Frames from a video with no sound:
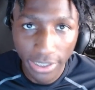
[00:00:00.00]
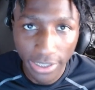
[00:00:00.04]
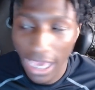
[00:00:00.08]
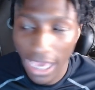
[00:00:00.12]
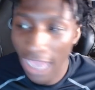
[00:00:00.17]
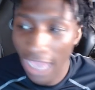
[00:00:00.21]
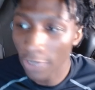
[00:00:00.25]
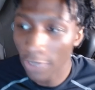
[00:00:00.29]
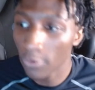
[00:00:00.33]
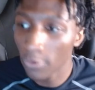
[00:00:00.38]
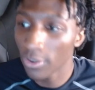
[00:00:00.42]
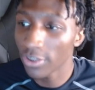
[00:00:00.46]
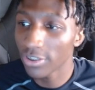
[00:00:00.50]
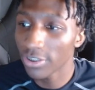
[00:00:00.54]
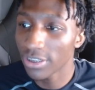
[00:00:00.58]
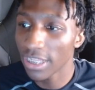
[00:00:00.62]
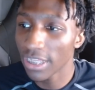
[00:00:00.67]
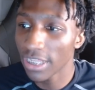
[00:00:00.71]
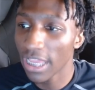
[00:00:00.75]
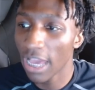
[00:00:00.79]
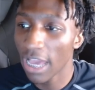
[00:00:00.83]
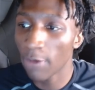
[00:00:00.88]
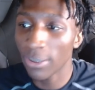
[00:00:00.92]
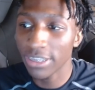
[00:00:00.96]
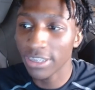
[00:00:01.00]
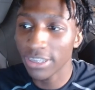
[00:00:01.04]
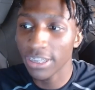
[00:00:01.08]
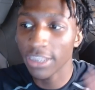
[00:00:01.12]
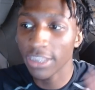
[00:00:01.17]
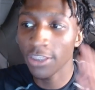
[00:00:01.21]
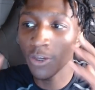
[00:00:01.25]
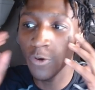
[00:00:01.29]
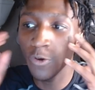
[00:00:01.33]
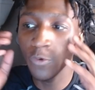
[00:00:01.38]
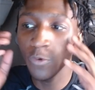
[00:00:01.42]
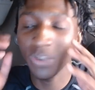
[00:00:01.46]
I don't understand how I say,
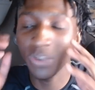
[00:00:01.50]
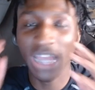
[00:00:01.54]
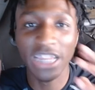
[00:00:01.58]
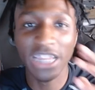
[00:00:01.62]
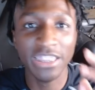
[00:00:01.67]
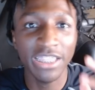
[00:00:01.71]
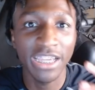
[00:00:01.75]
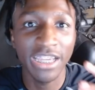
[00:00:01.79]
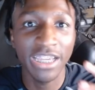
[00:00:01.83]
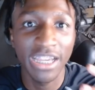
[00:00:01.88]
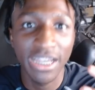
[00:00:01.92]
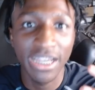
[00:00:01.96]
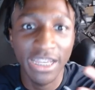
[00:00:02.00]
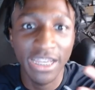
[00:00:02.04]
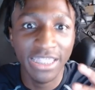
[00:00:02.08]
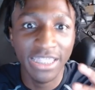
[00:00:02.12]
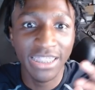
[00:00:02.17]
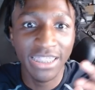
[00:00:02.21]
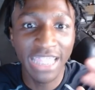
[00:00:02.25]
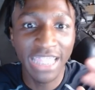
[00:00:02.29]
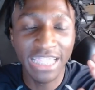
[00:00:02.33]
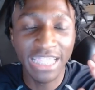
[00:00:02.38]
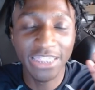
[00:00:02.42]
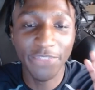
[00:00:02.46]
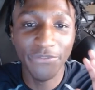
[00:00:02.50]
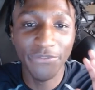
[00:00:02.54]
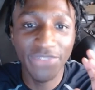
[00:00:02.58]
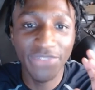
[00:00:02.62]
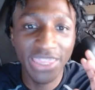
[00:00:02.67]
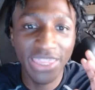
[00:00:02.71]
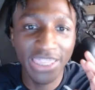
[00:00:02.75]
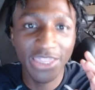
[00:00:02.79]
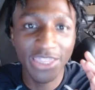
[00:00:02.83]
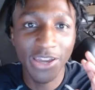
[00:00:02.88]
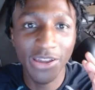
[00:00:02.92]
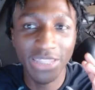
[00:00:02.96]
yo, like the
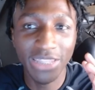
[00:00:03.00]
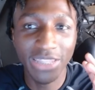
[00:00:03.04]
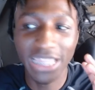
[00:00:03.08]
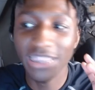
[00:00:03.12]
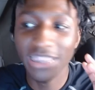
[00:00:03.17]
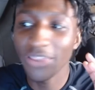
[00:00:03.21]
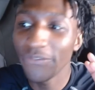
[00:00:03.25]
vid, y'all.